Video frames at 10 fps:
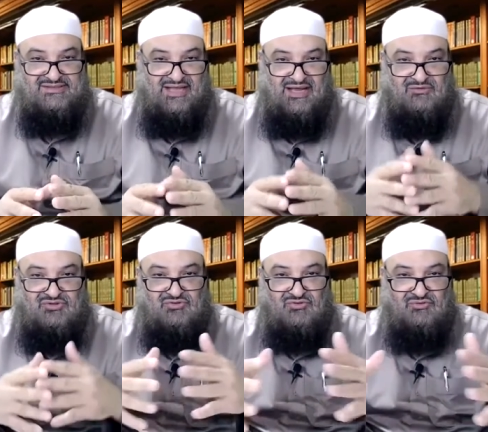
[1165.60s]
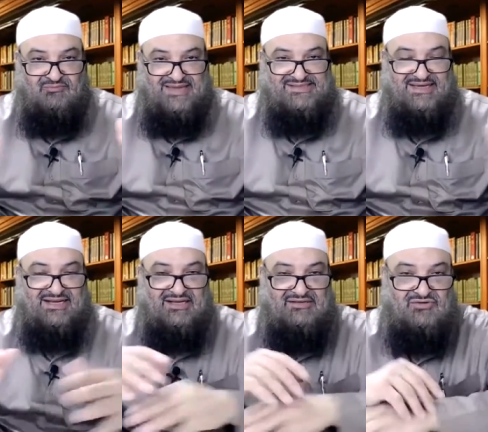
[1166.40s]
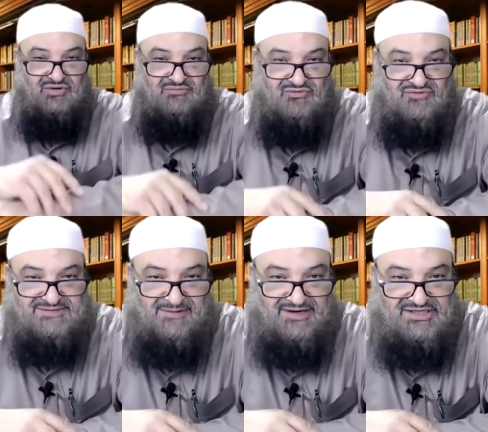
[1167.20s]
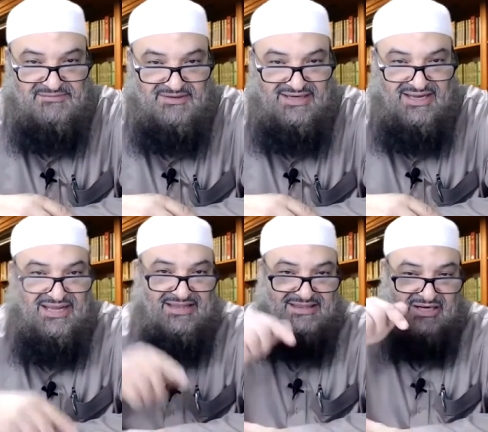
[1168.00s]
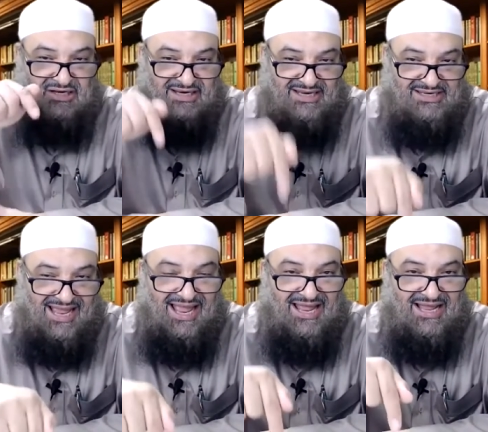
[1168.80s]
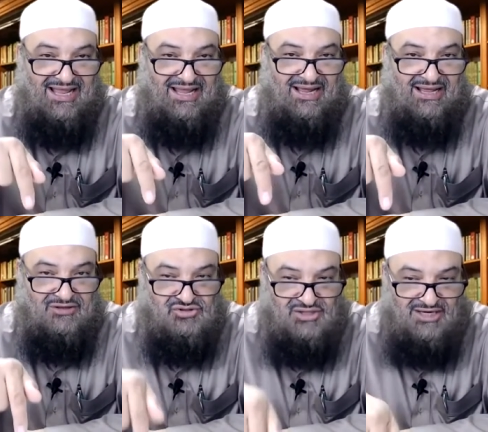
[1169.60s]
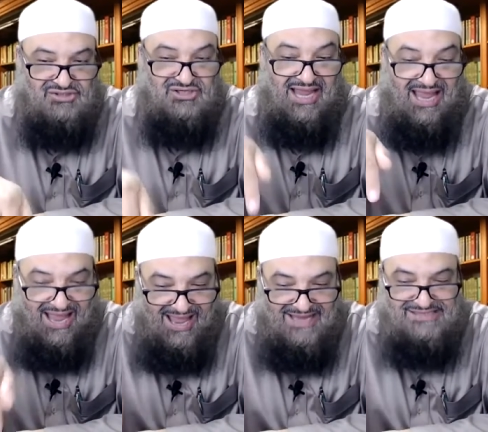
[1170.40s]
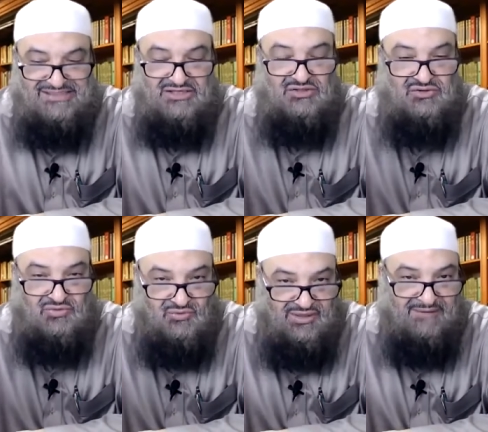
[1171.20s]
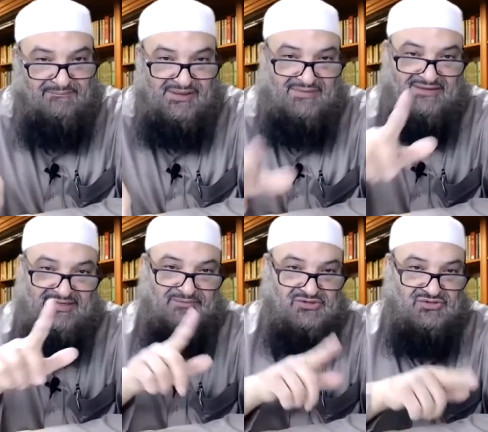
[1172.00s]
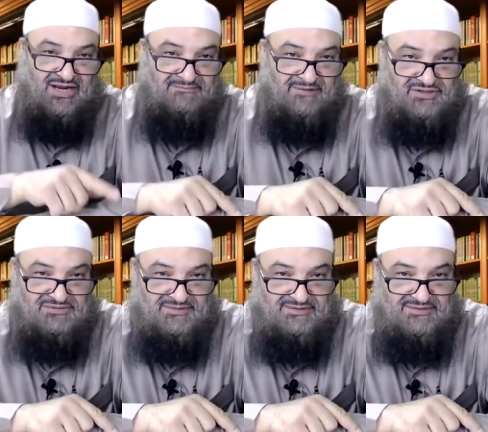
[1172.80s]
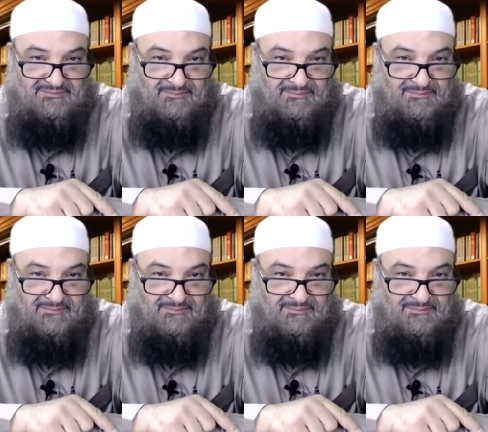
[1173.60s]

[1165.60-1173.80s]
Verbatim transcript: now to basically to remove this punishment the leader and the judge has to implement the prescribed punishment